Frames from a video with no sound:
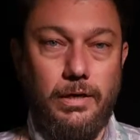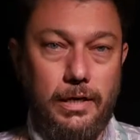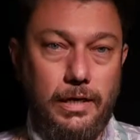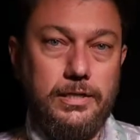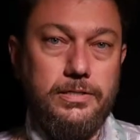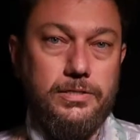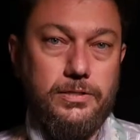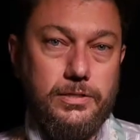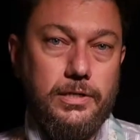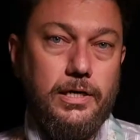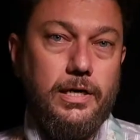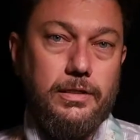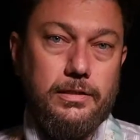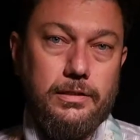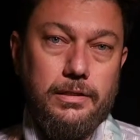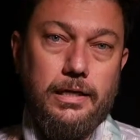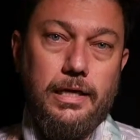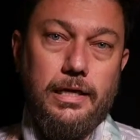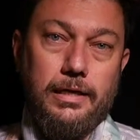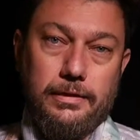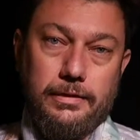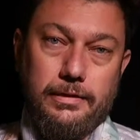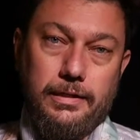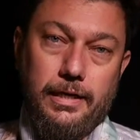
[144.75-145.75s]
I start
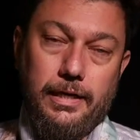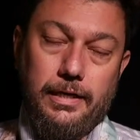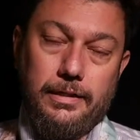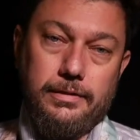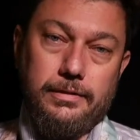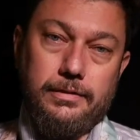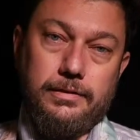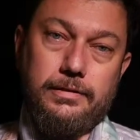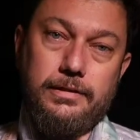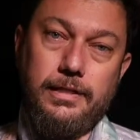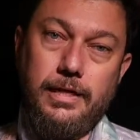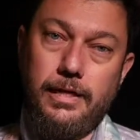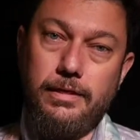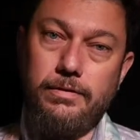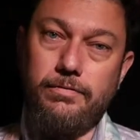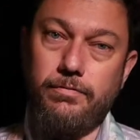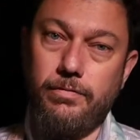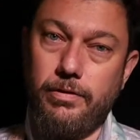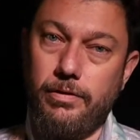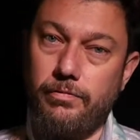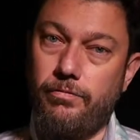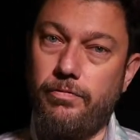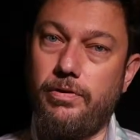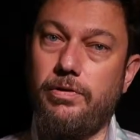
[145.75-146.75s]
like that.
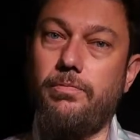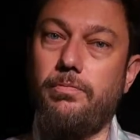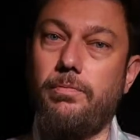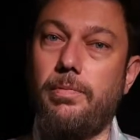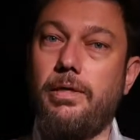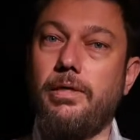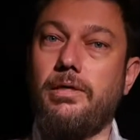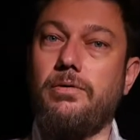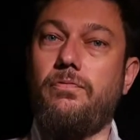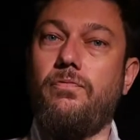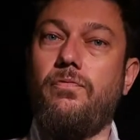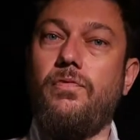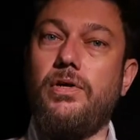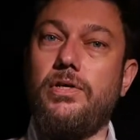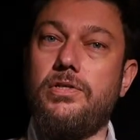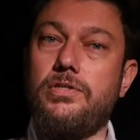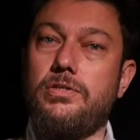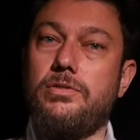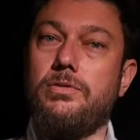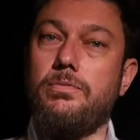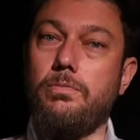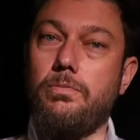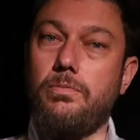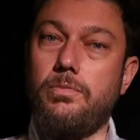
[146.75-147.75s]
Then we make
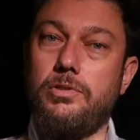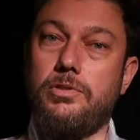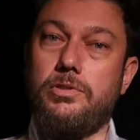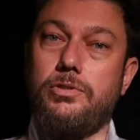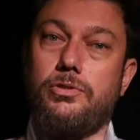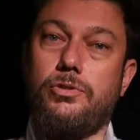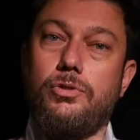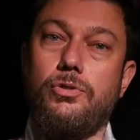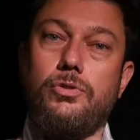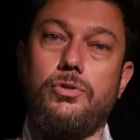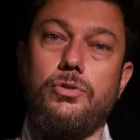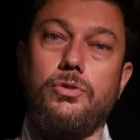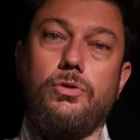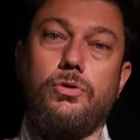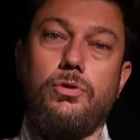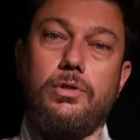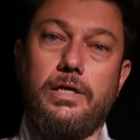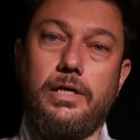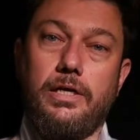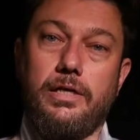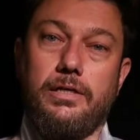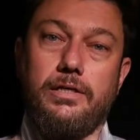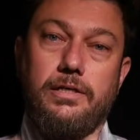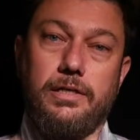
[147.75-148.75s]
fixed studio
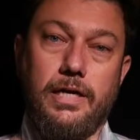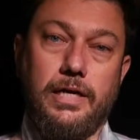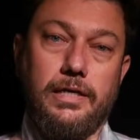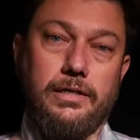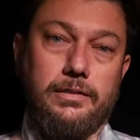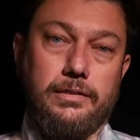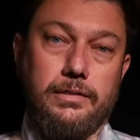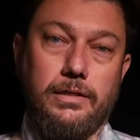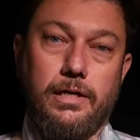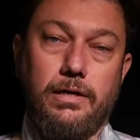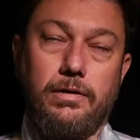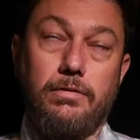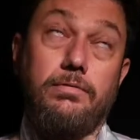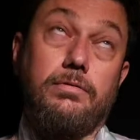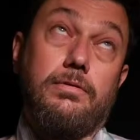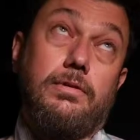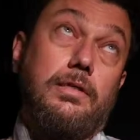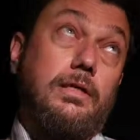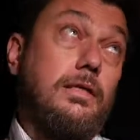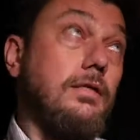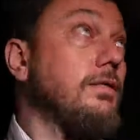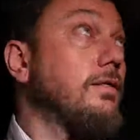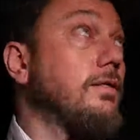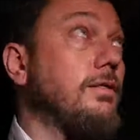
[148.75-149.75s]
like right
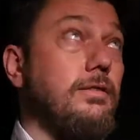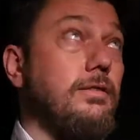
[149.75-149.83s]
now,